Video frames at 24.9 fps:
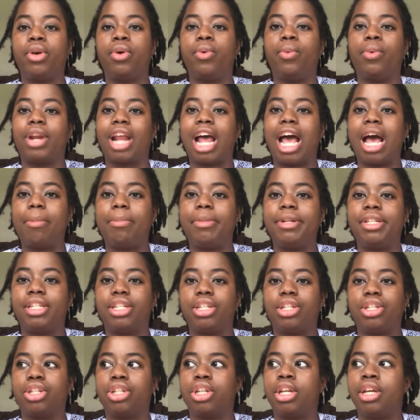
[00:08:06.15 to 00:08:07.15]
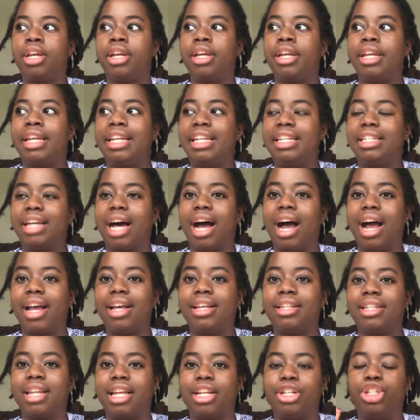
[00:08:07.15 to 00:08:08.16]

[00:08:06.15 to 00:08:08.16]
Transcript: What happens is he dies